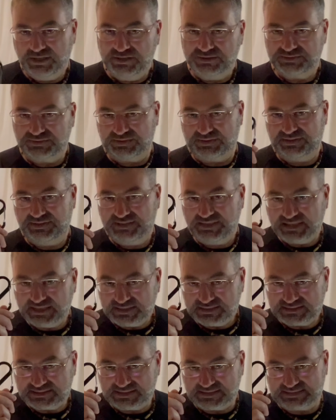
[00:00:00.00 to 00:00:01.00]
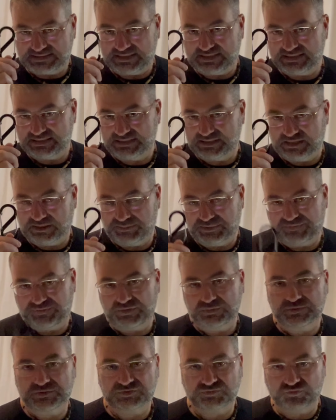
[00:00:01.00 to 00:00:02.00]
So this gets eaten up. If it
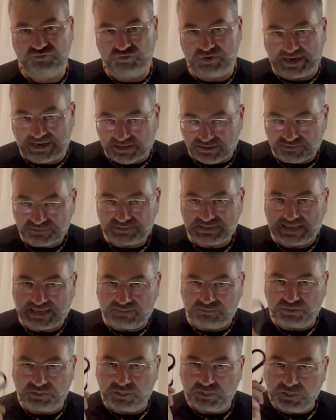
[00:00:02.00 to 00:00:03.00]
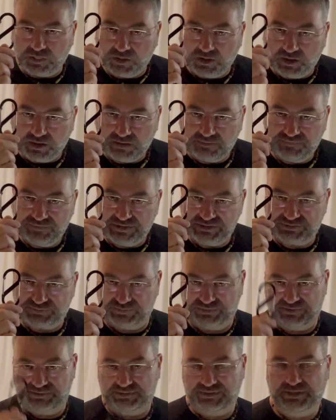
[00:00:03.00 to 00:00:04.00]
was round, I would love this
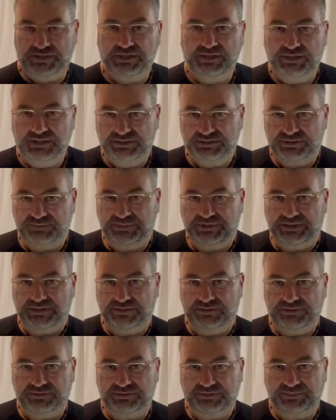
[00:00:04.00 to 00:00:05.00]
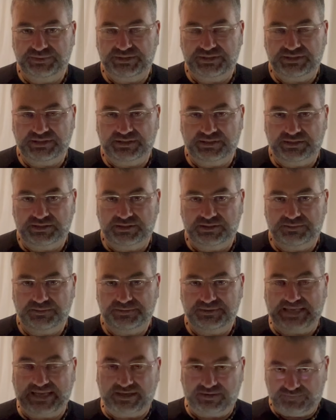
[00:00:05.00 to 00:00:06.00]
one to be able to be
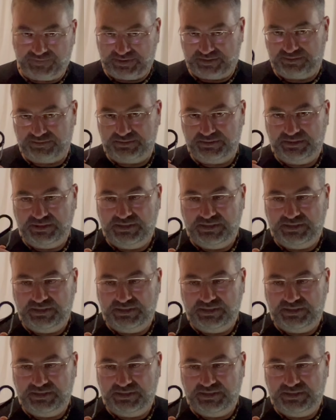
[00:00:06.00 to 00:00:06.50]
down there.